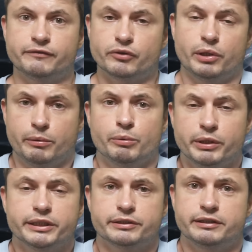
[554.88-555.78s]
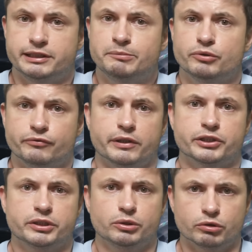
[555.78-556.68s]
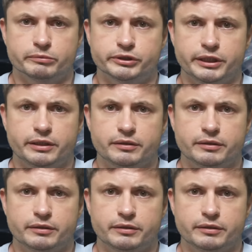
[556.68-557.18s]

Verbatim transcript: and after 3 weeks they seem to function normally.